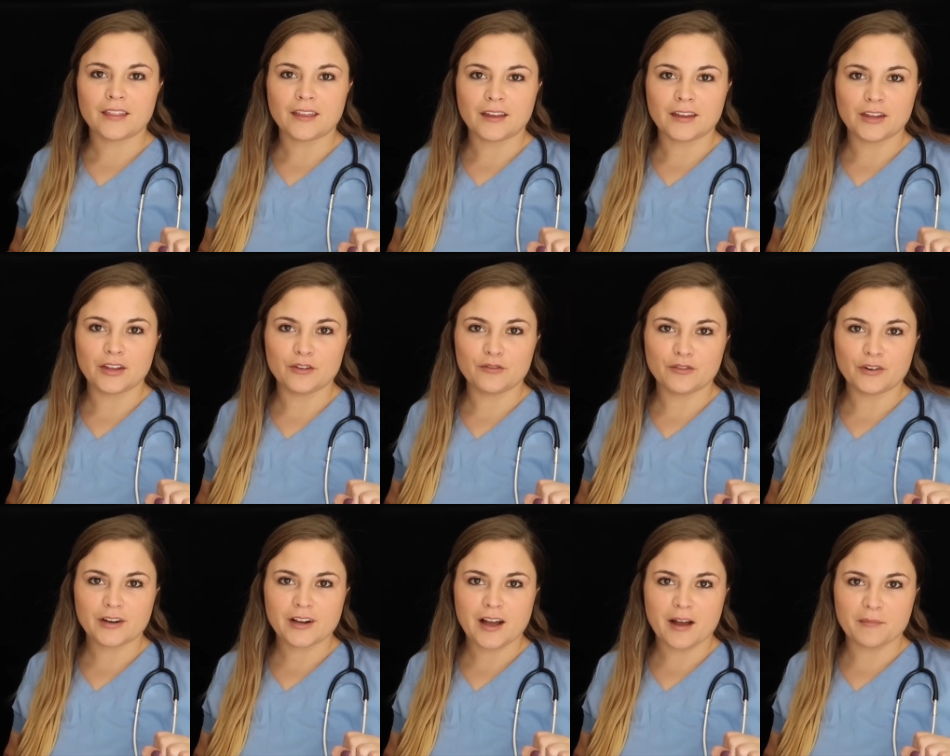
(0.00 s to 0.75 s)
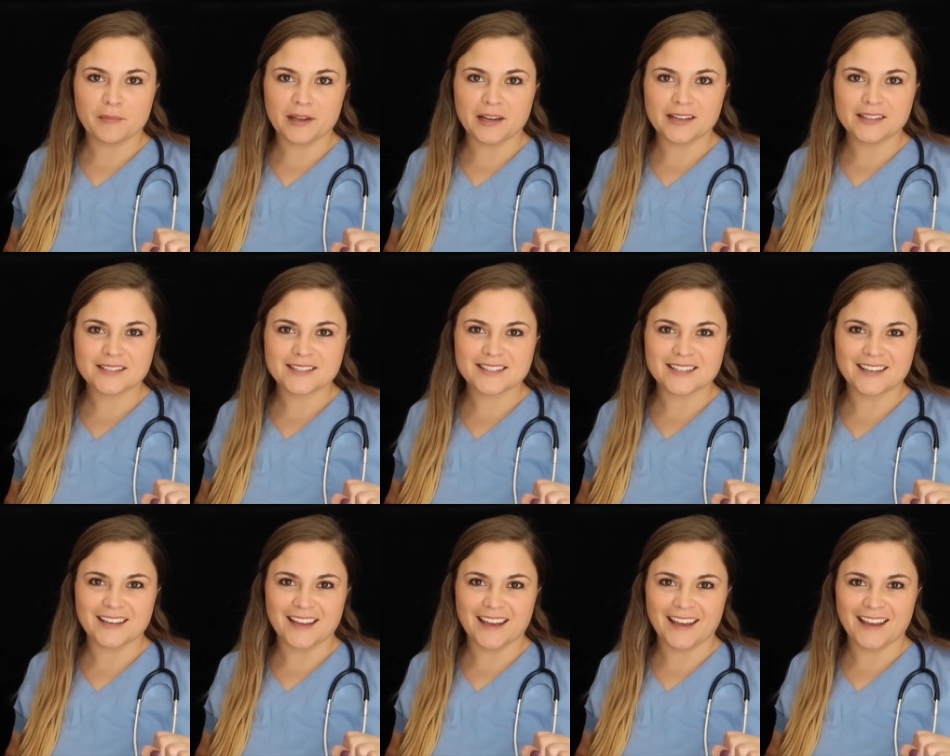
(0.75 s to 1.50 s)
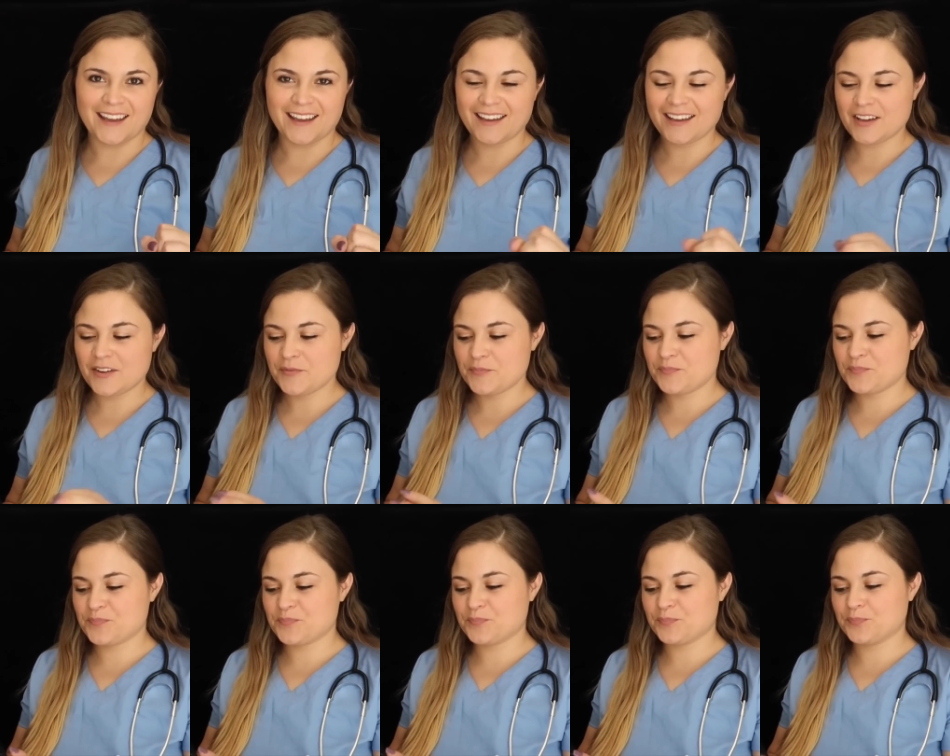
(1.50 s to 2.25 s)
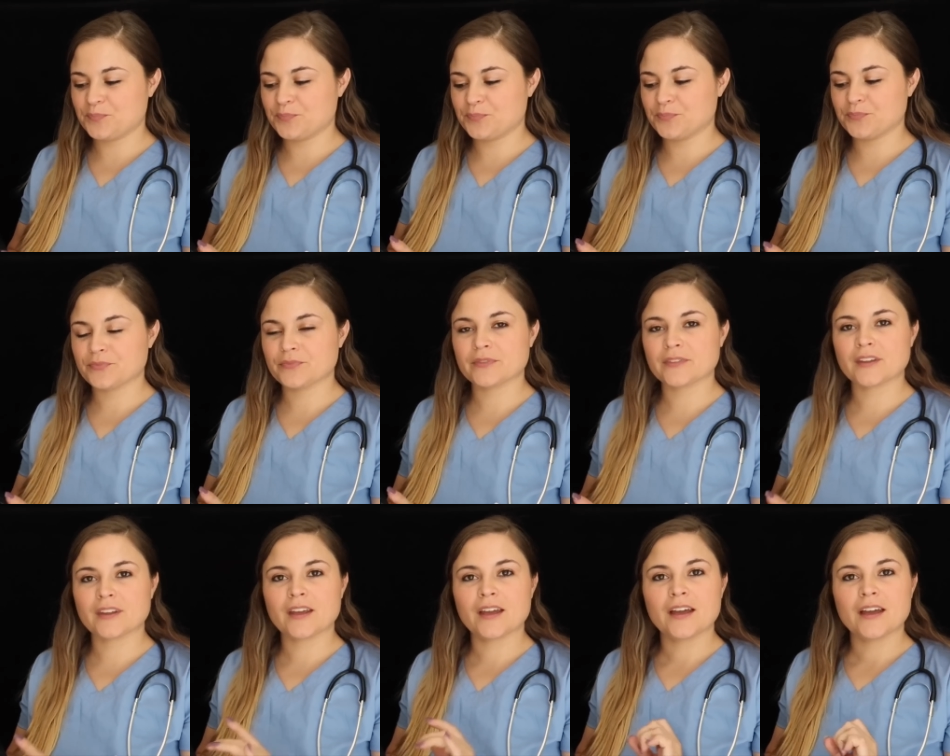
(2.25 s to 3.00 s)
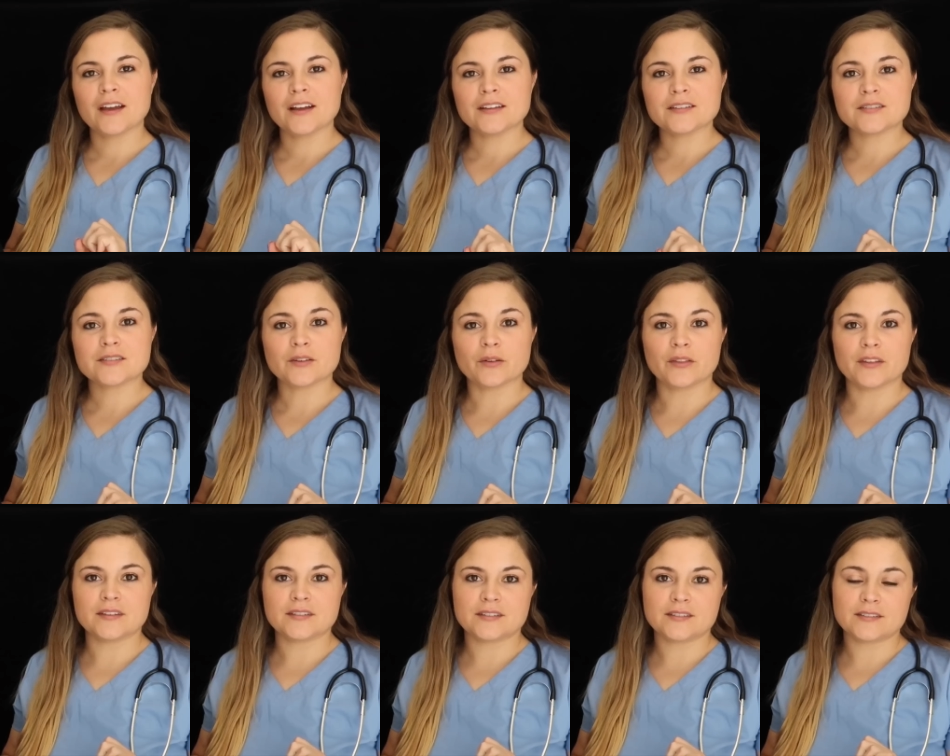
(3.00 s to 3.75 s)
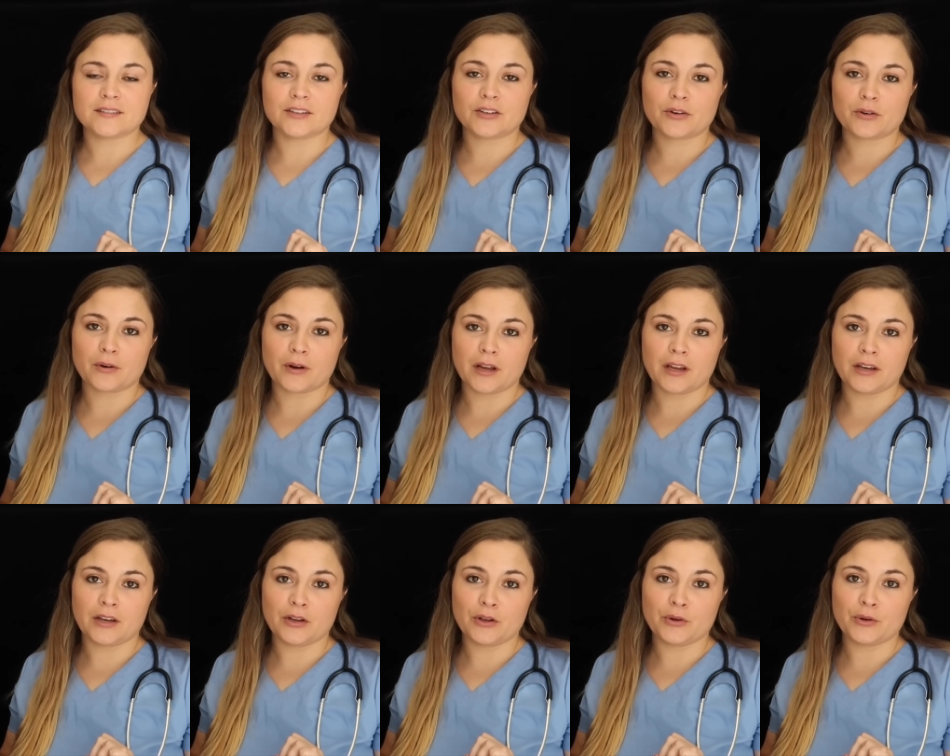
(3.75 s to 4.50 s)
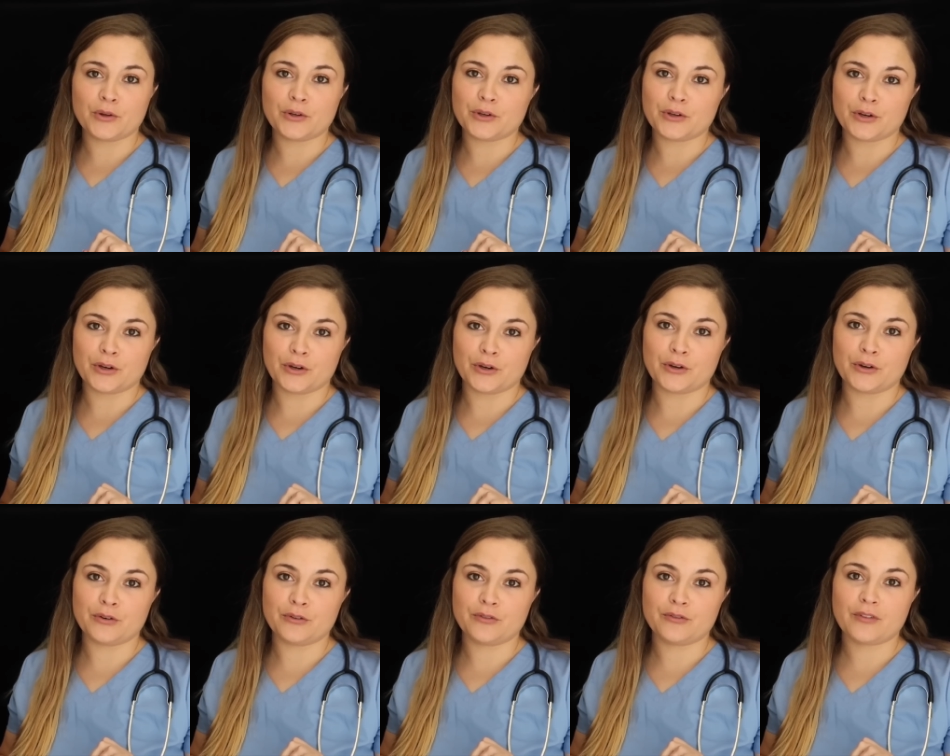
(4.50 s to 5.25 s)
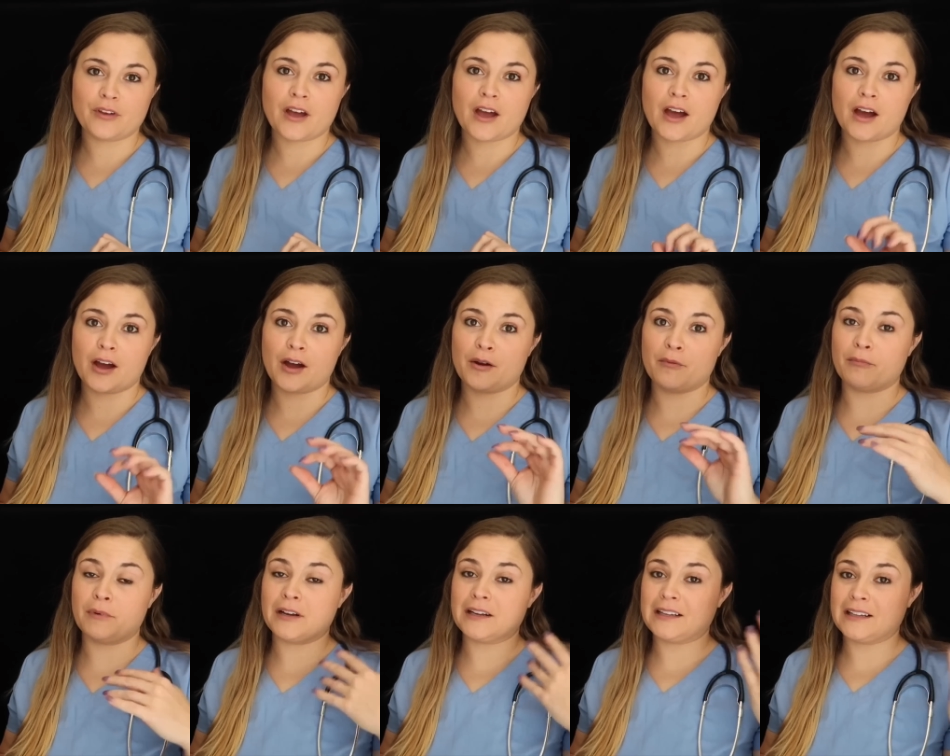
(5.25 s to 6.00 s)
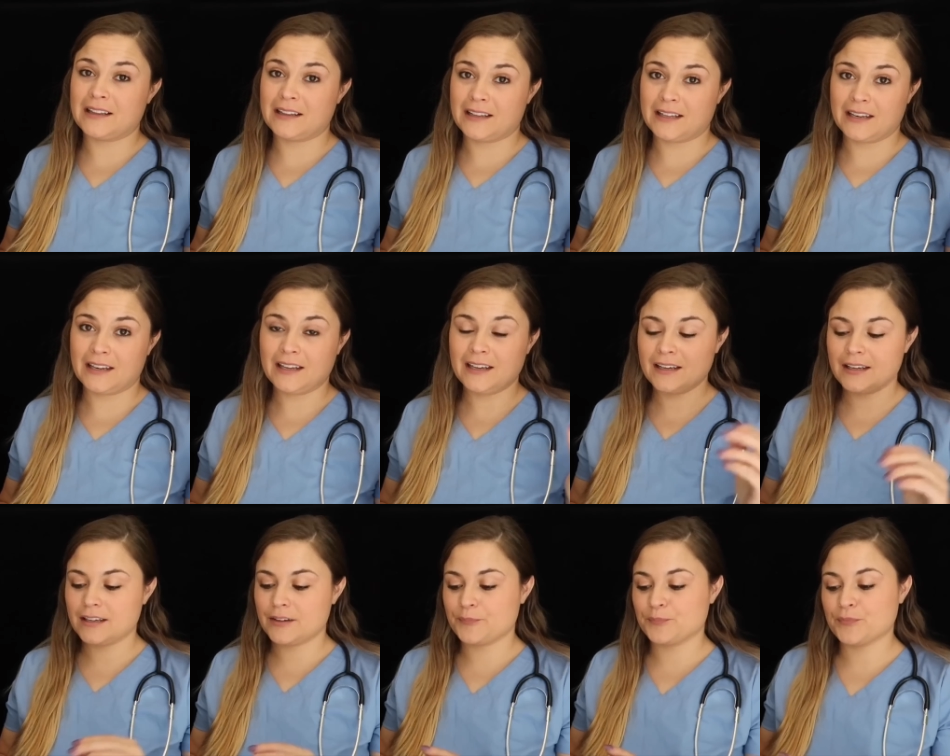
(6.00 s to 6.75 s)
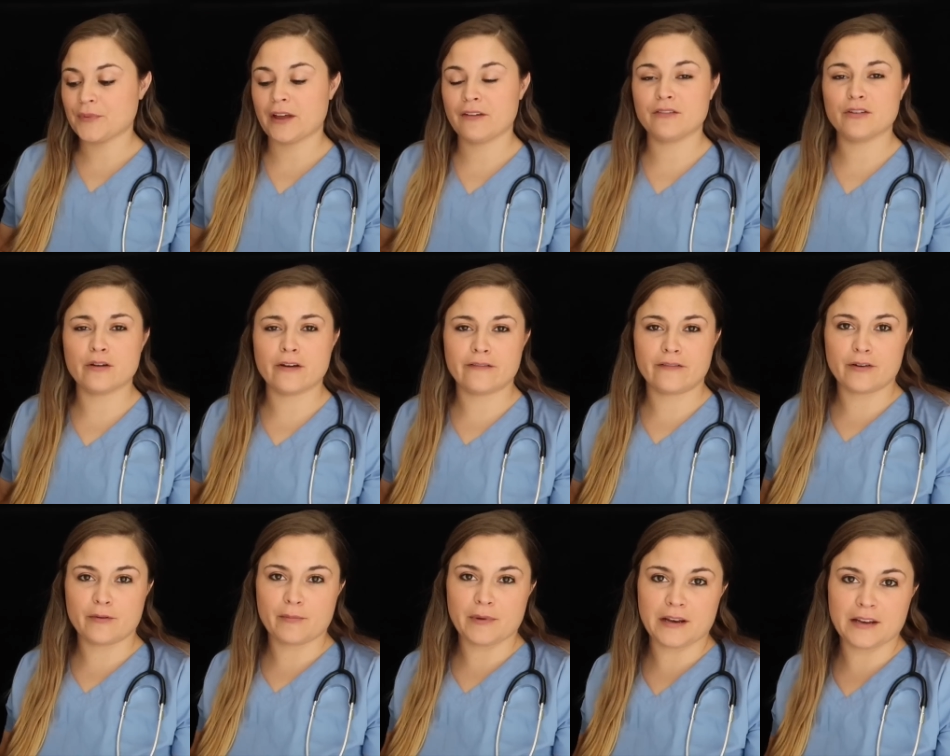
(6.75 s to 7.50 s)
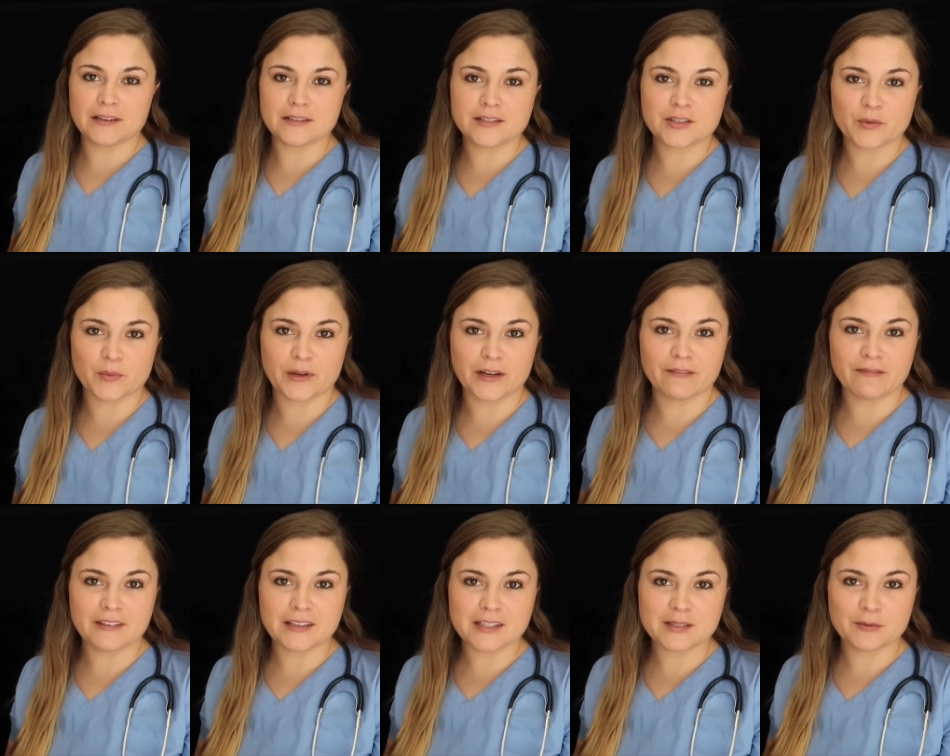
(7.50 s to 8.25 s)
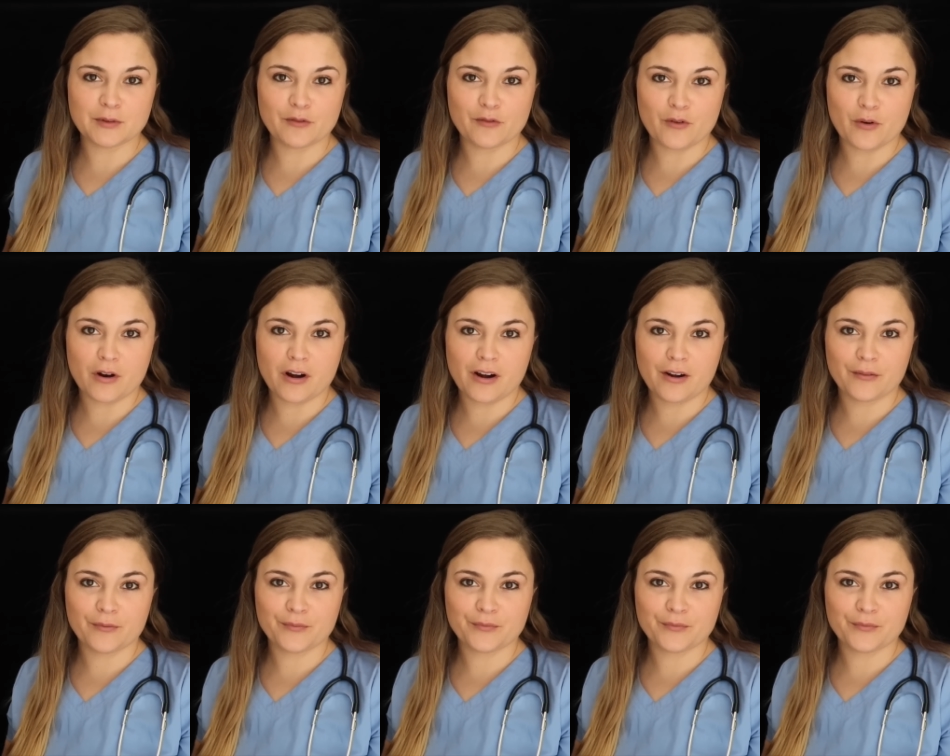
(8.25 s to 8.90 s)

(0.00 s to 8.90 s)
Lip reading: Thank you for coming today. So this is a cranial nerve clinic. Have you ever been into one of these before?